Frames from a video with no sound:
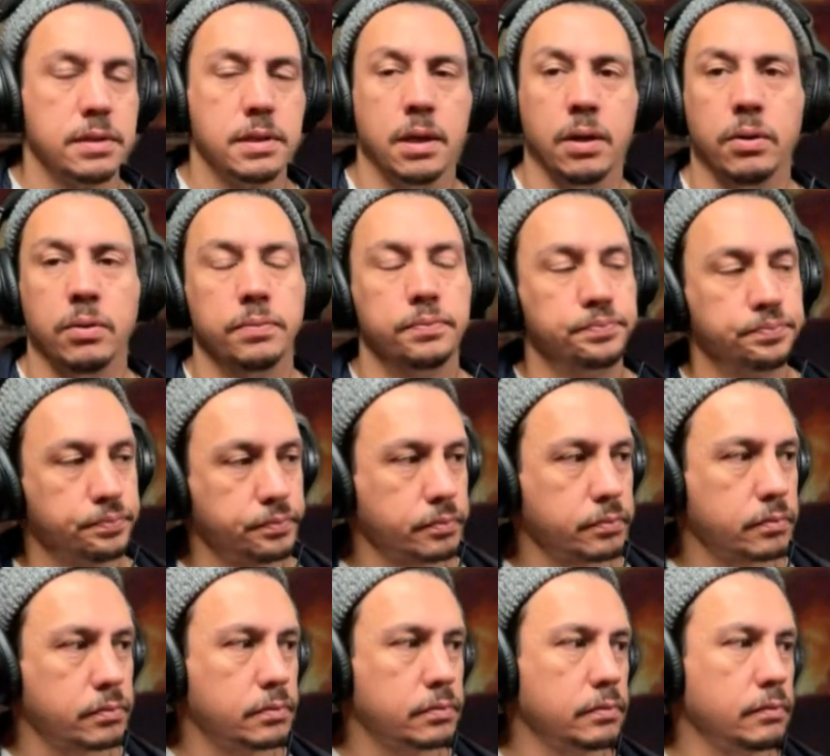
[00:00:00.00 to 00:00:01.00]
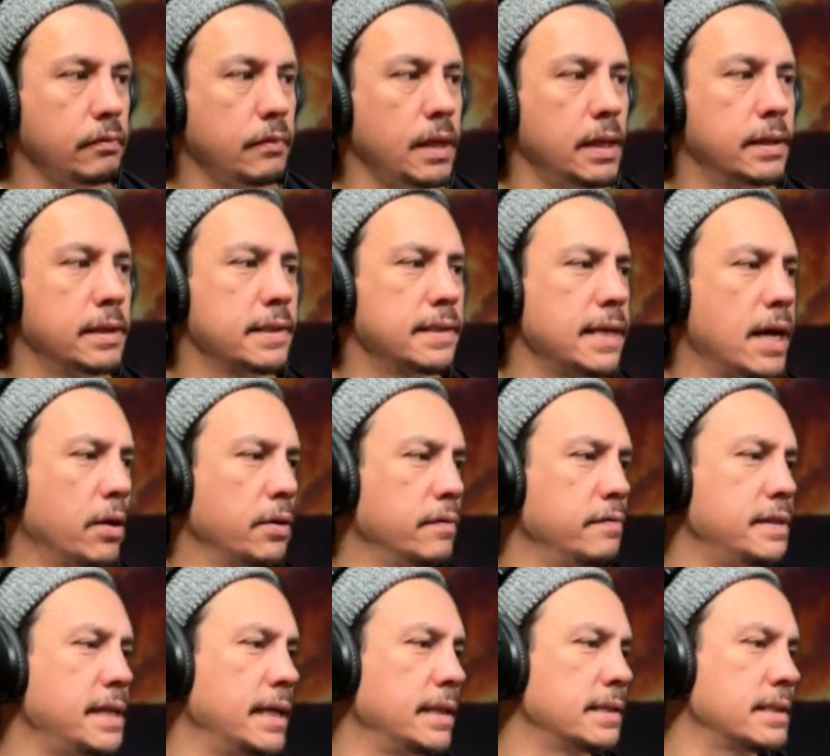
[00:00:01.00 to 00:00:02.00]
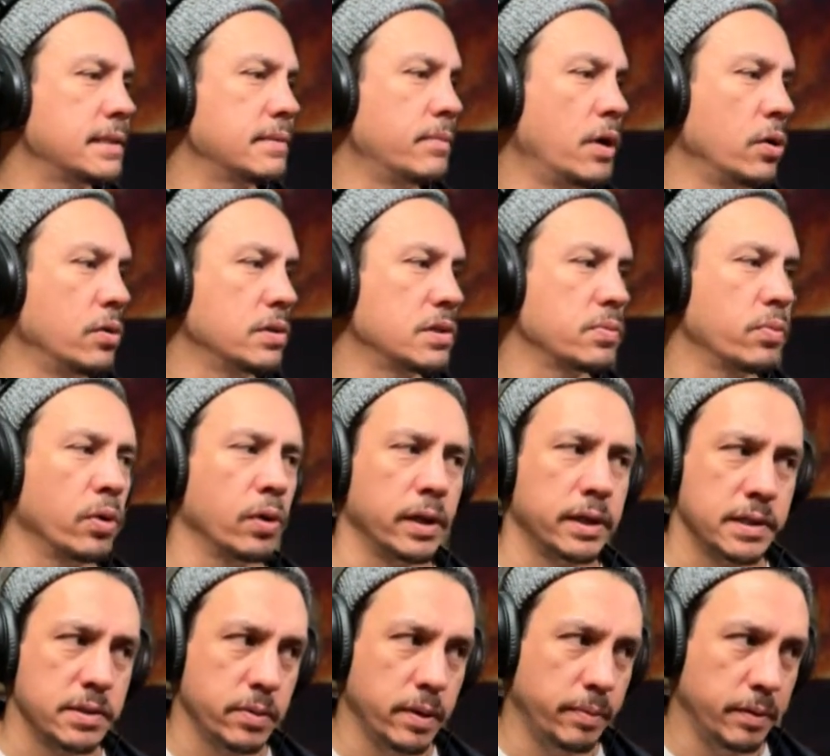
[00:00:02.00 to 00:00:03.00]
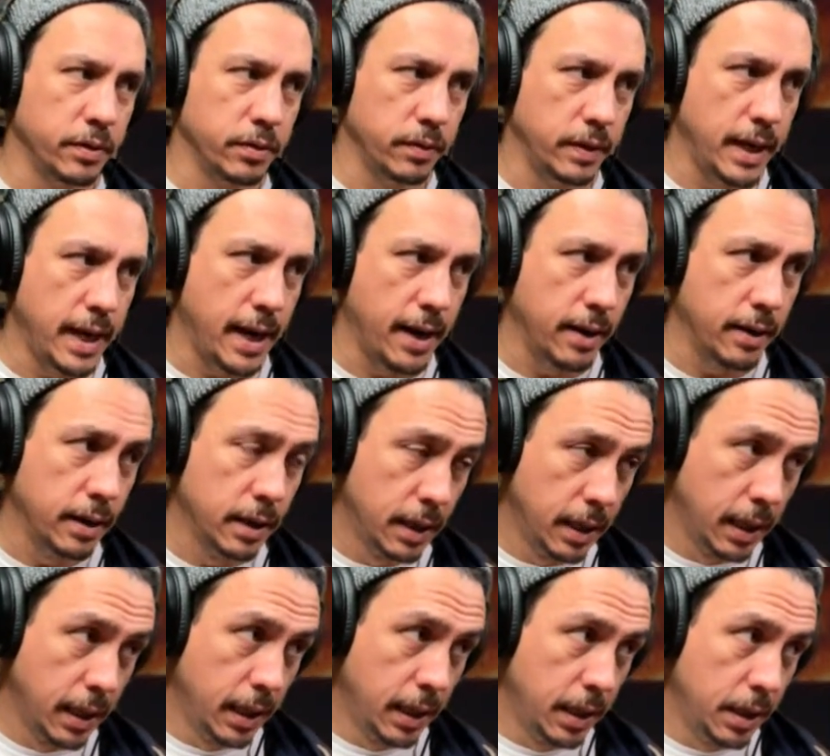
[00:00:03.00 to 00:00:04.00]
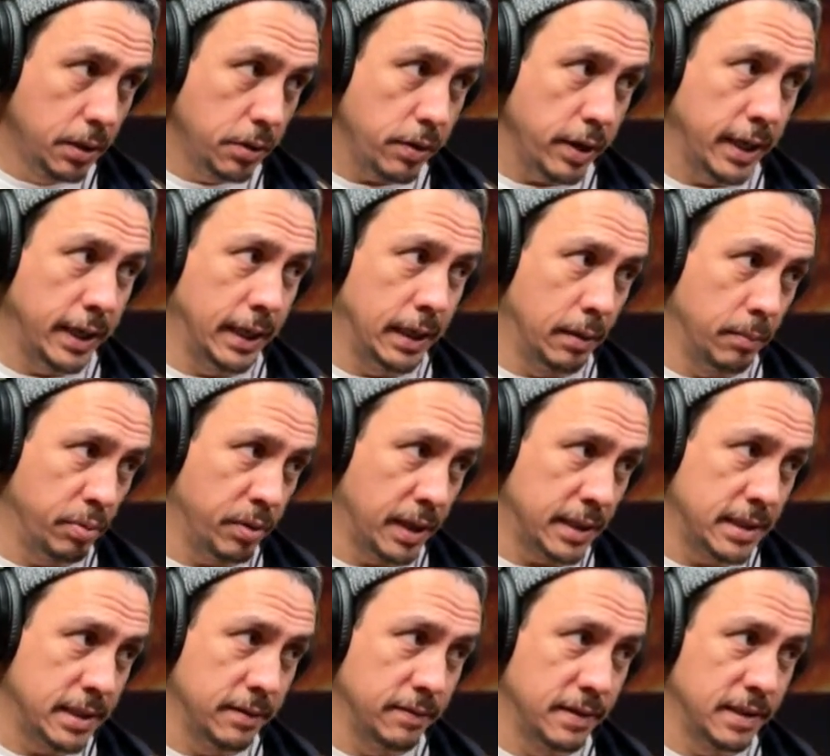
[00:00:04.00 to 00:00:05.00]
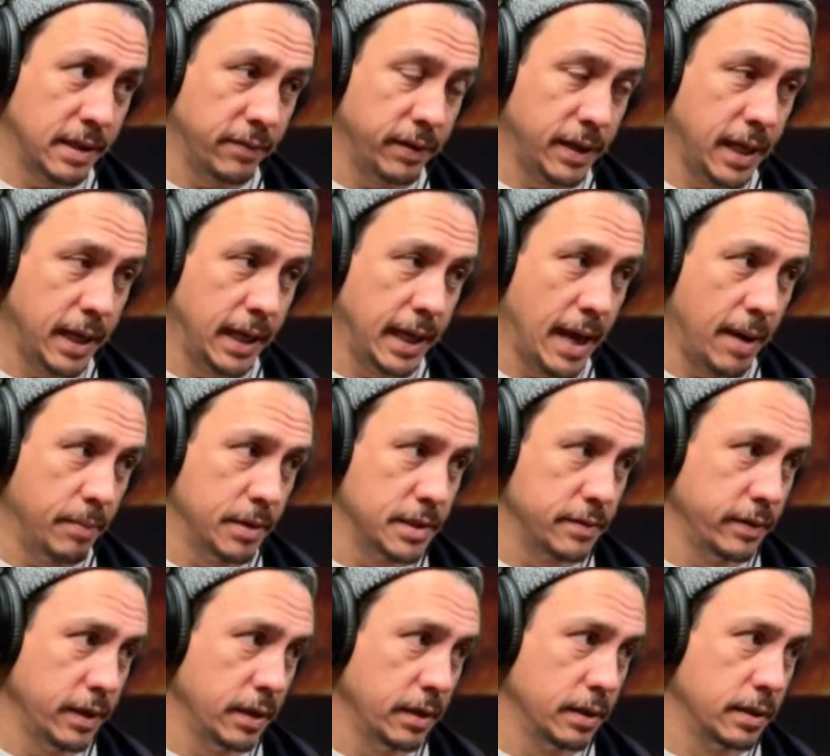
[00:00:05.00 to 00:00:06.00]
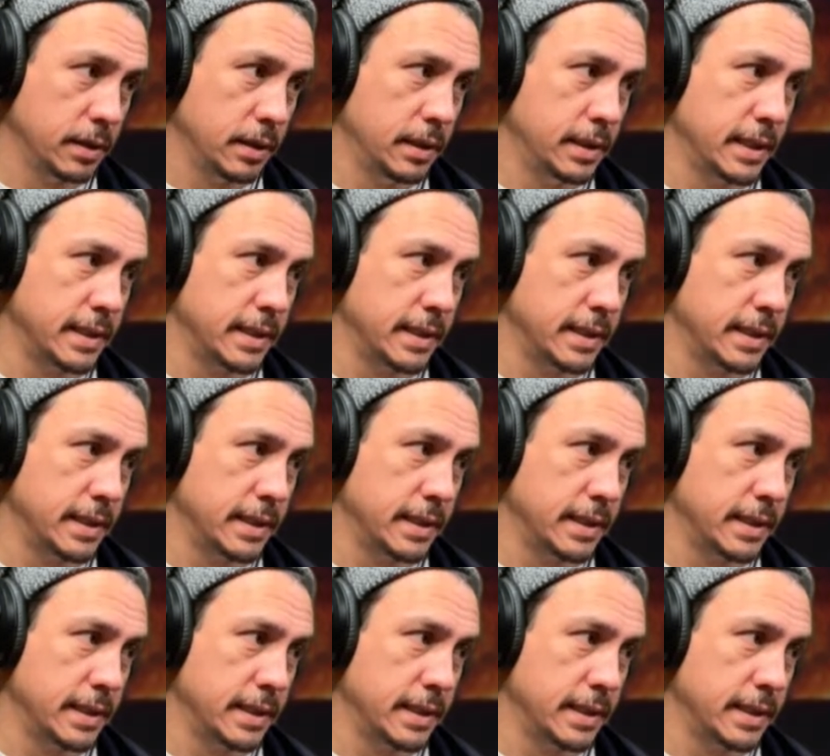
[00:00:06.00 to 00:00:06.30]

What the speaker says: So the sound of dense smoke swirling, sweeping through the air, creating an oppressive, suffocating atmosphere.